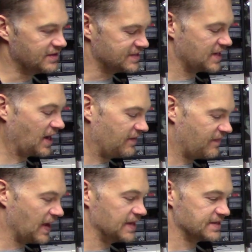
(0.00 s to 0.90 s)
design
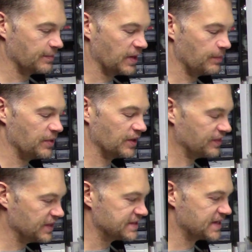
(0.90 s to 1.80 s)
phase, I'm going to build
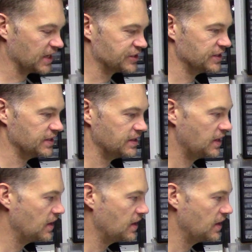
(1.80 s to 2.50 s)
this section,